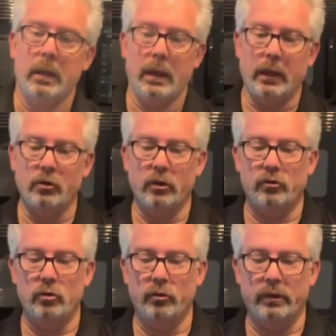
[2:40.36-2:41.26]
And you
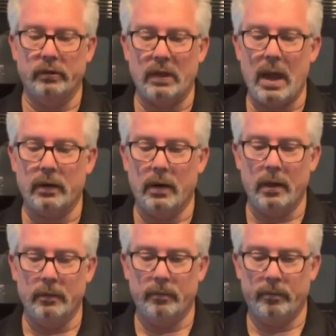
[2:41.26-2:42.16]
just use this lock
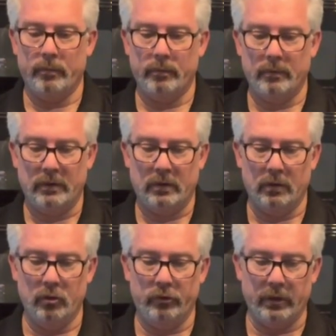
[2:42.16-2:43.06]
nut to
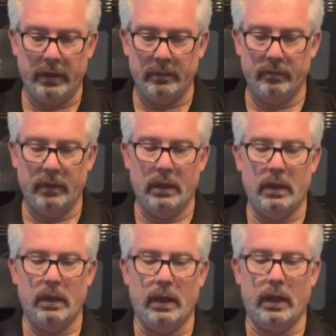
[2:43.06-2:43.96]
loosen it
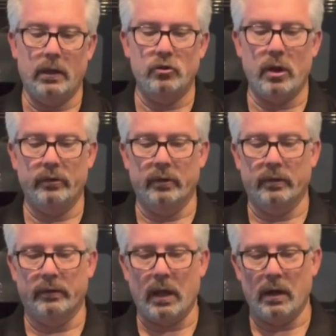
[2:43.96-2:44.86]
and adjust this.
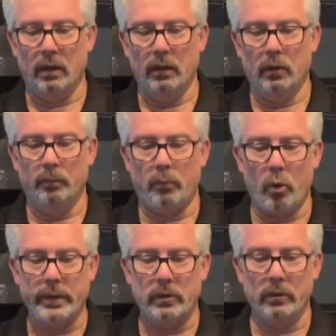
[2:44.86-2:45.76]
It's got a little
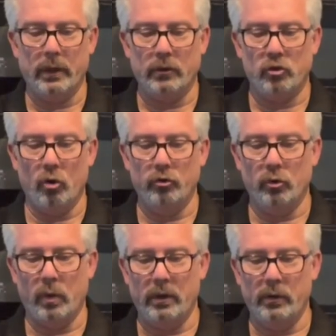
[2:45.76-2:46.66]
pointer that shows you
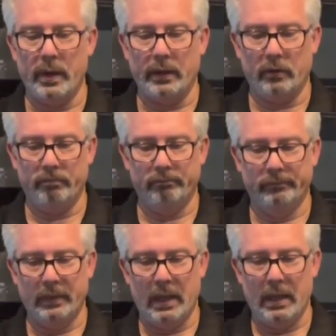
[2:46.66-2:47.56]
whether you're at
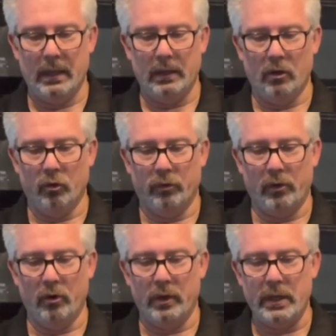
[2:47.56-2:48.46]

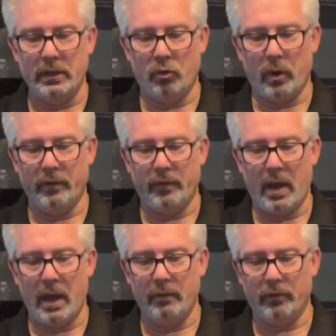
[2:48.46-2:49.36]
30,
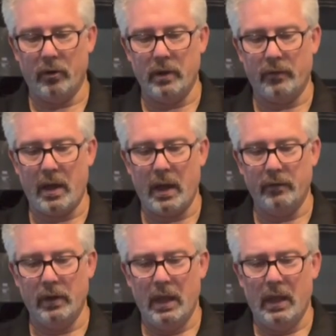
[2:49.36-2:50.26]
25,
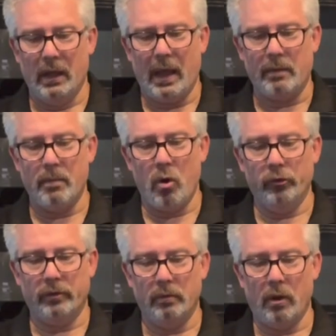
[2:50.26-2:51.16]
35. Like
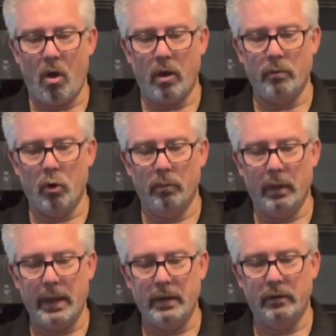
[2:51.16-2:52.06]
most lawnmower
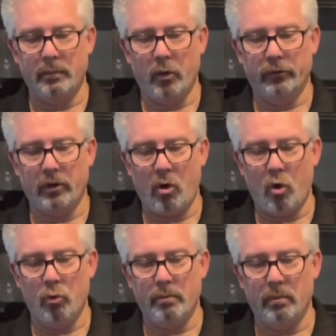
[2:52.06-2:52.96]
blades, most
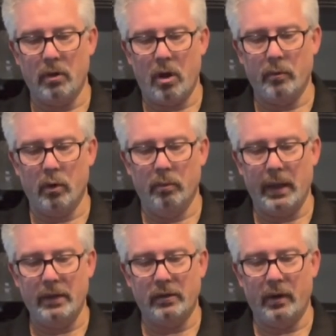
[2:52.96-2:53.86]
home lawnmower
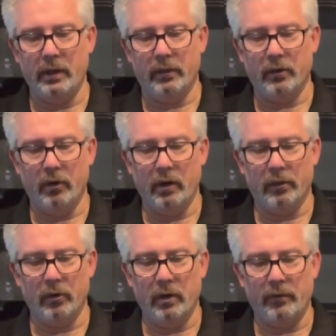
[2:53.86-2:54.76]
blades are in the 30 to
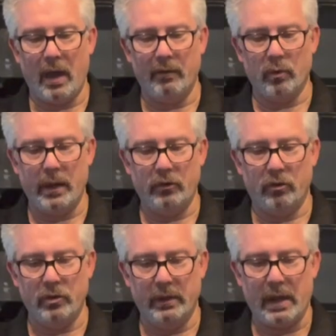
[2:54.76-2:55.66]
35 range,
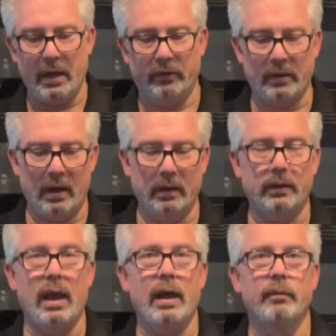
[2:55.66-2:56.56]
so you can kind of set it at
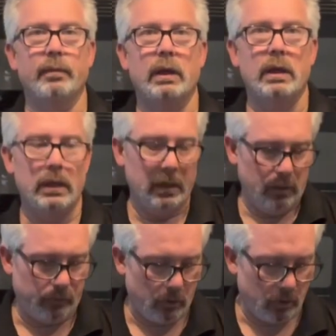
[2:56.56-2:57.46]
that
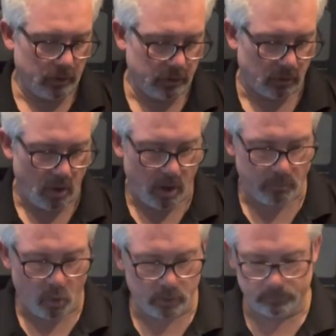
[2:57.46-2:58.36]
for your
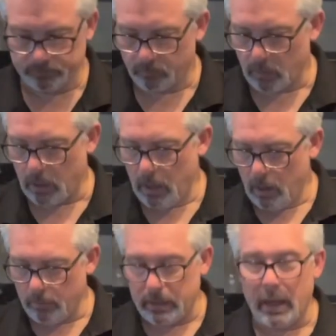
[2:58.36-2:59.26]
lawnmower.
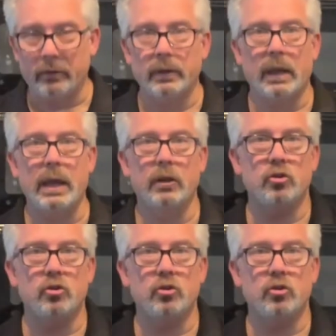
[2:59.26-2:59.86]
But yes, it can